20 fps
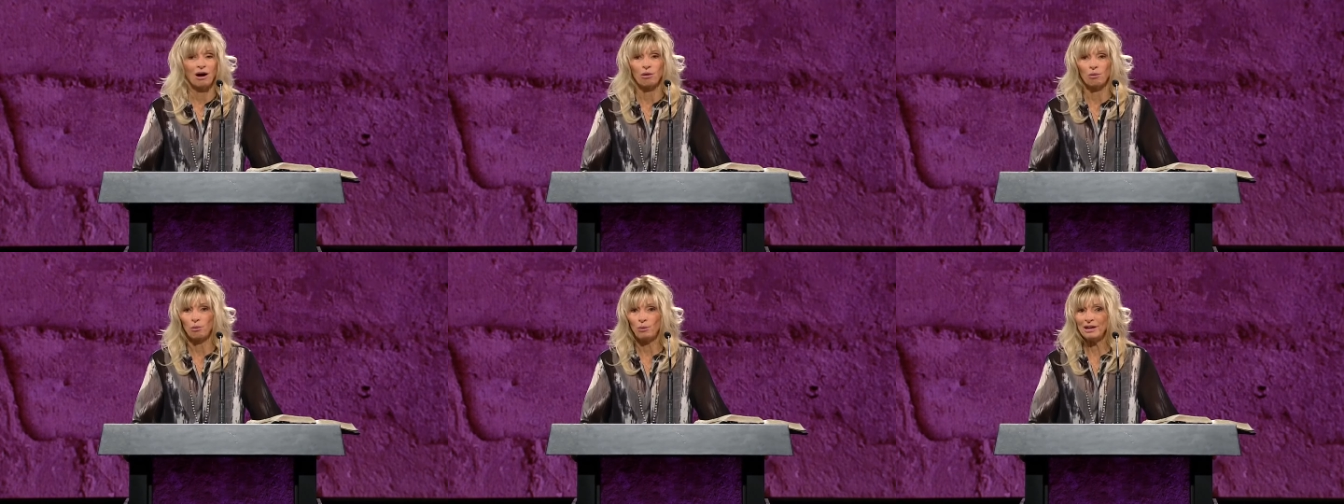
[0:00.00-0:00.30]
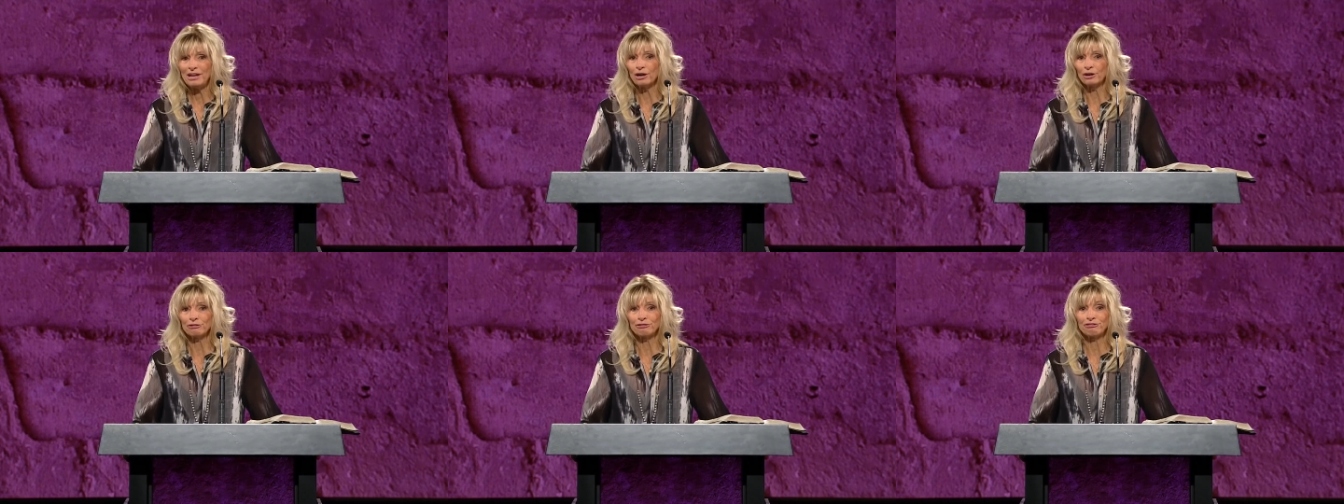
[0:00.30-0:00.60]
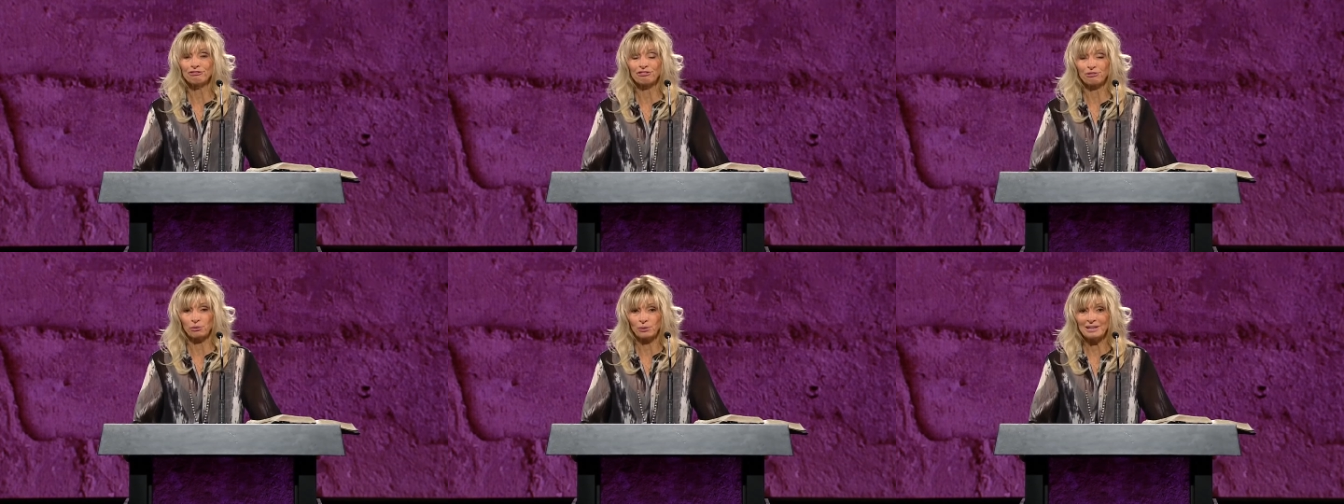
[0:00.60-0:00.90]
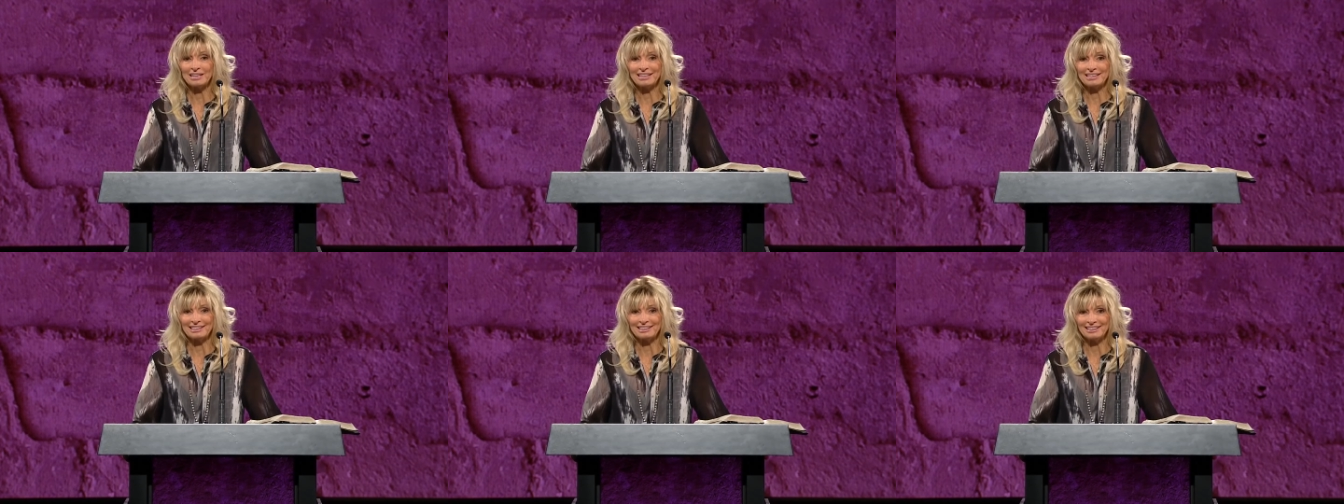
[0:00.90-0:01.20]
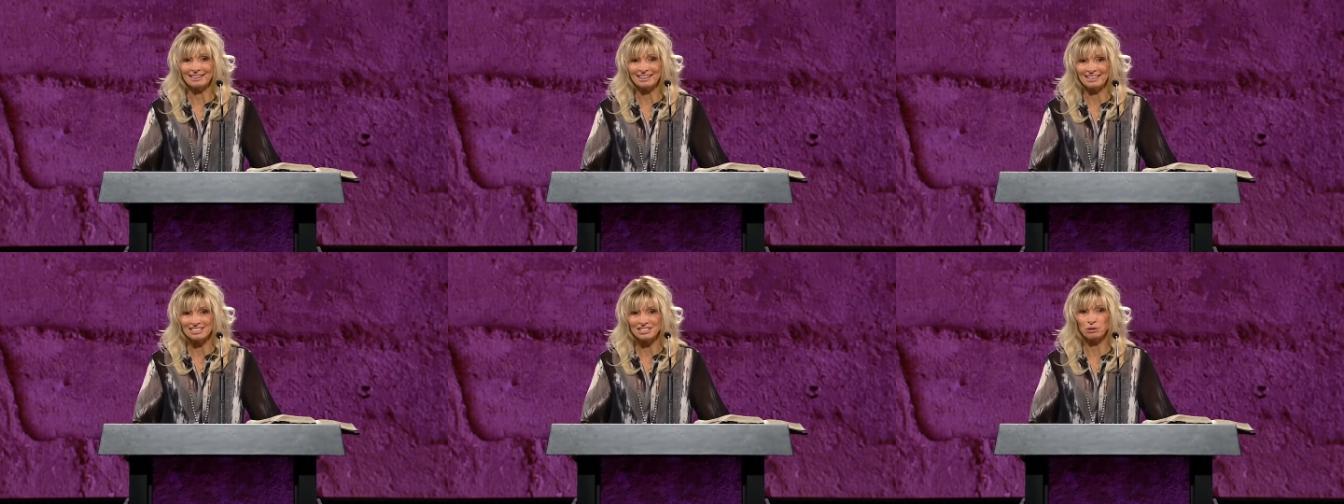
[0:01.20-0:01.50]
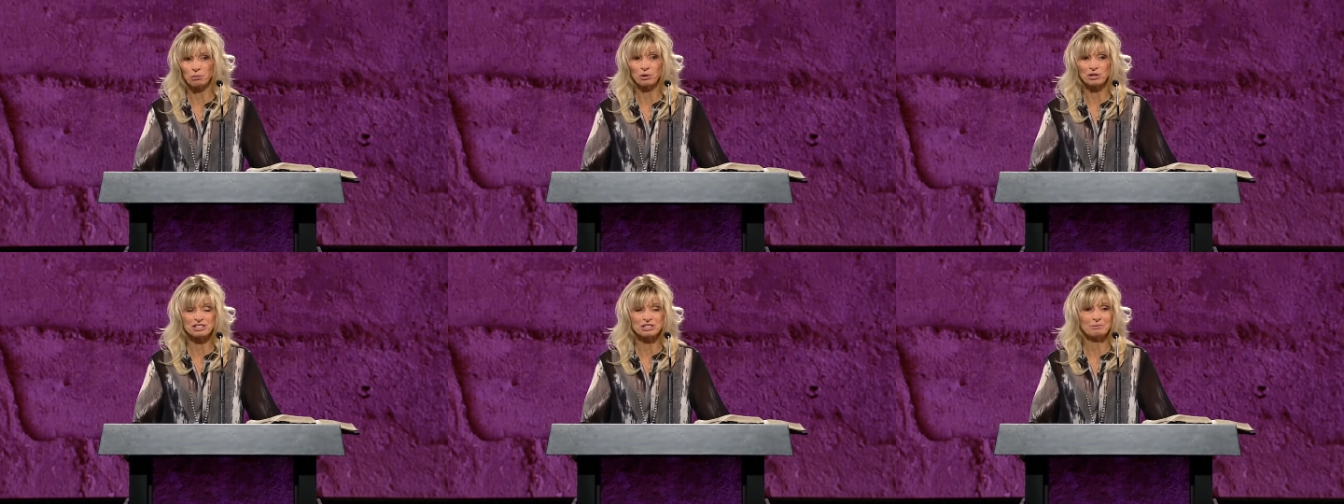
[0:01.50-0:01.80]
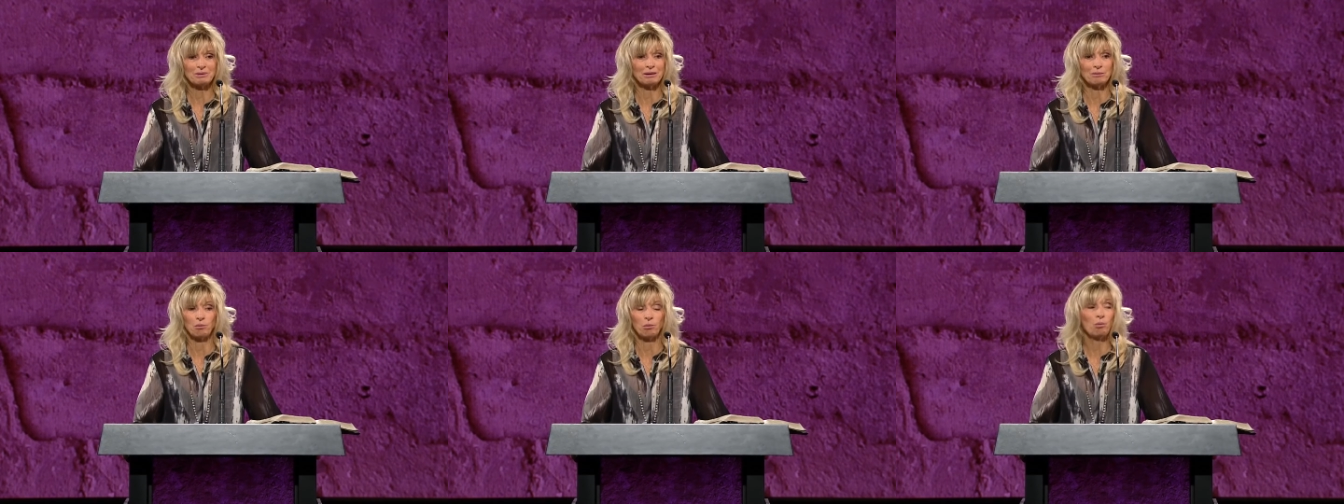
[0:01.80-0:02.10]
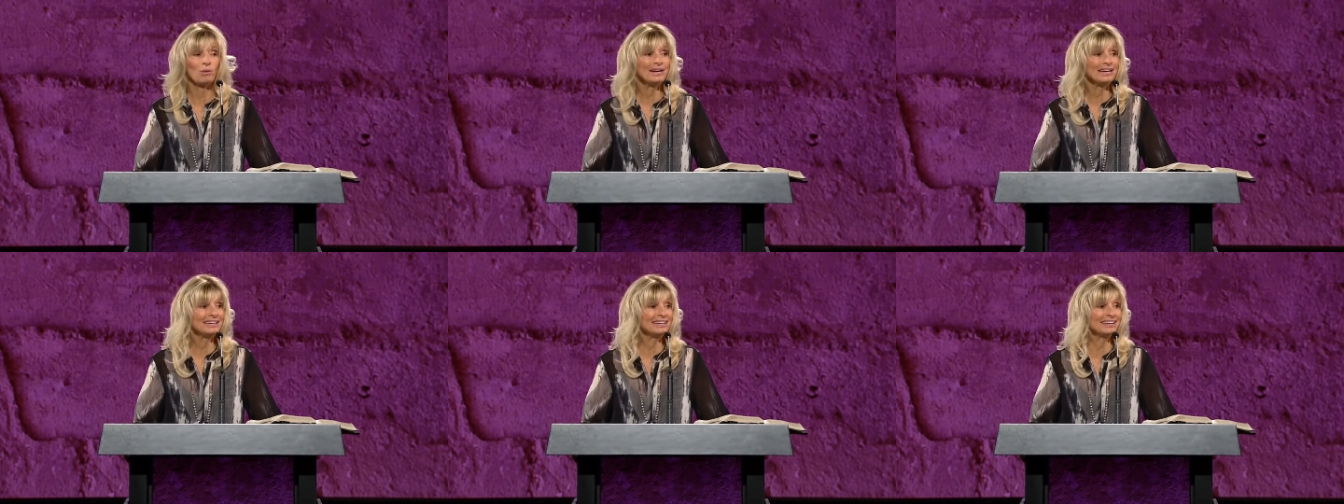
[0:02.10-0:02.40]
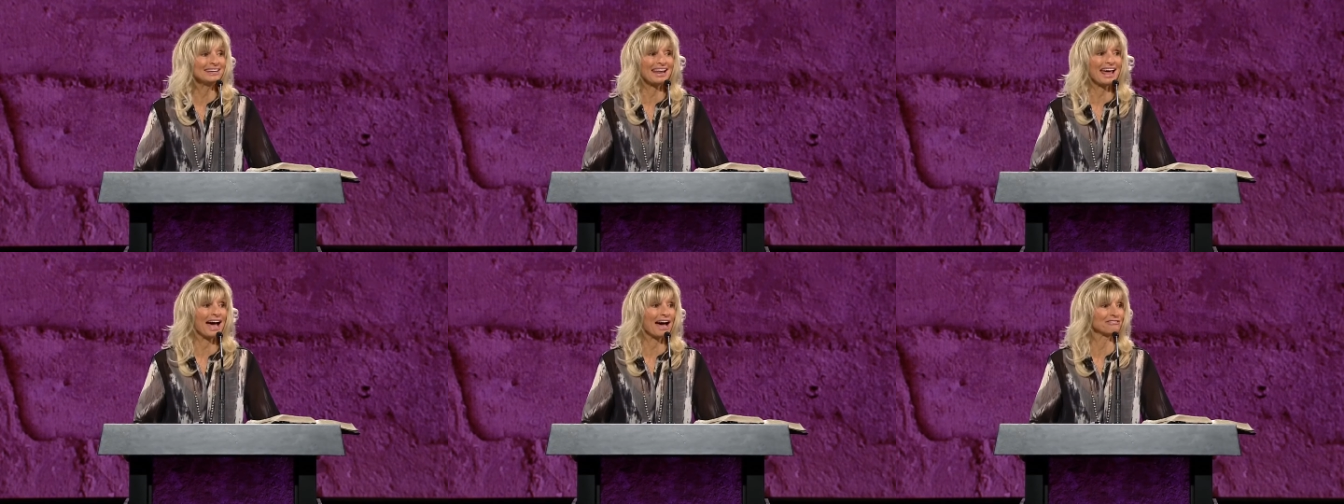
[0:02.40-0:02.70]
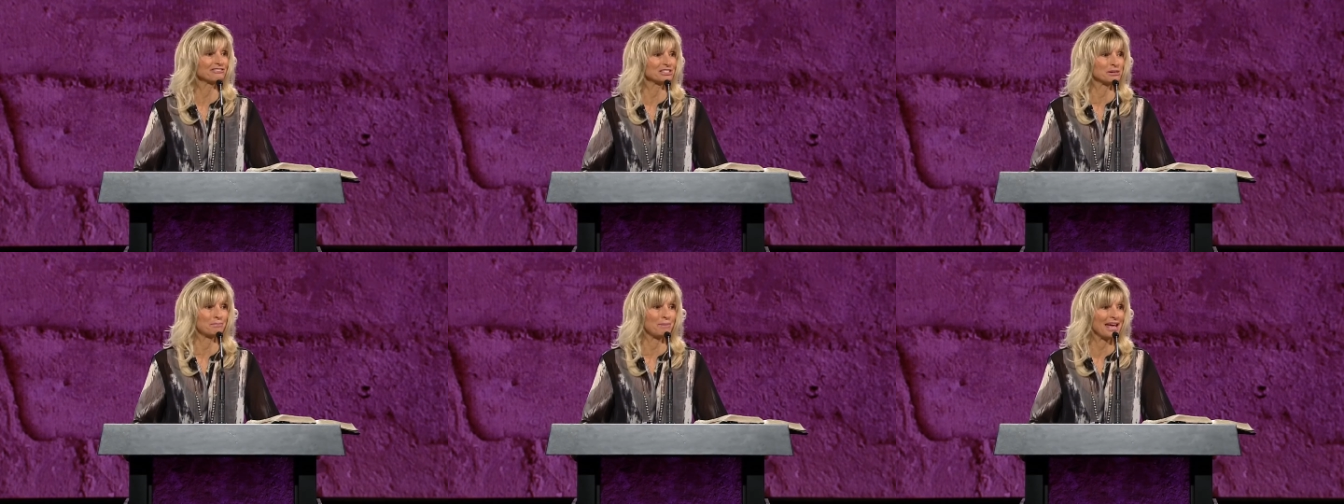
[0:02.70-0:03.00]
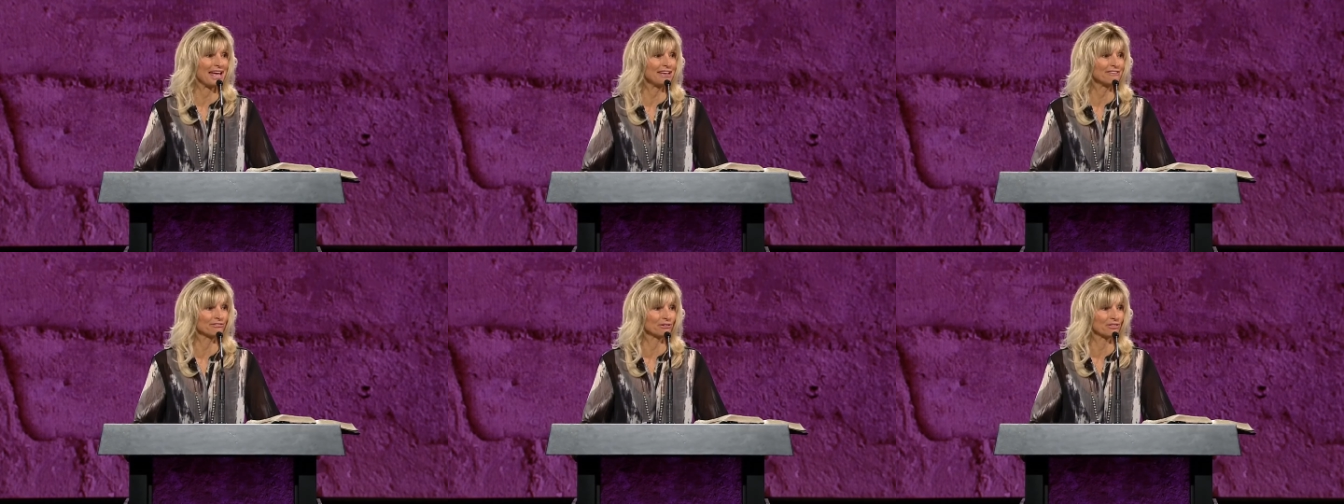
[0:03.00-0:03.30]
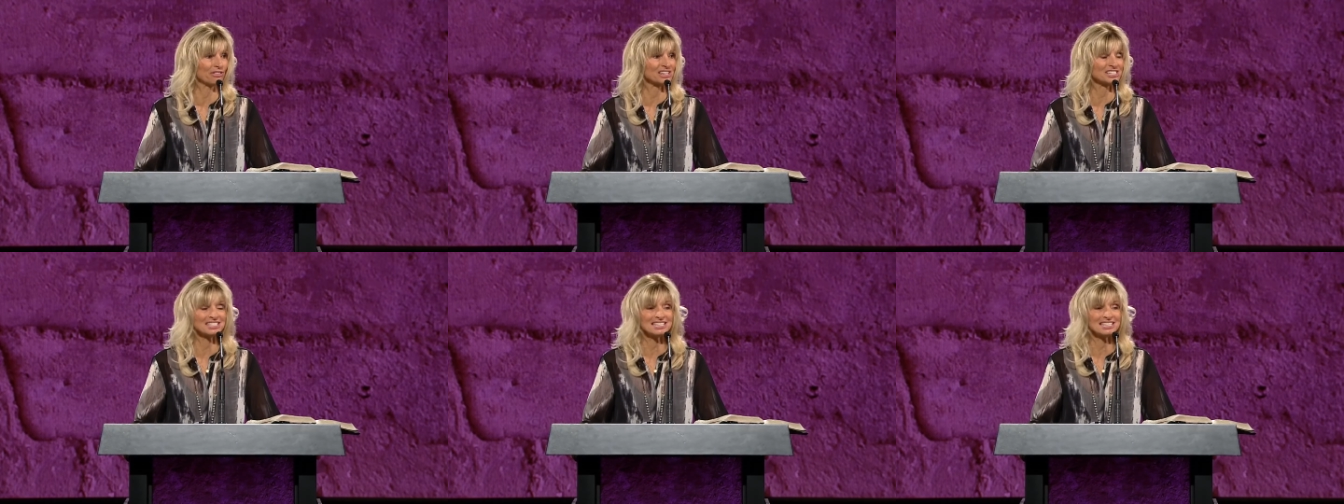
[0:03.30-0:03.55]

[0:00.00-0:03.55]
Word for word: We are free to worship Him. We didn't have to pay for this.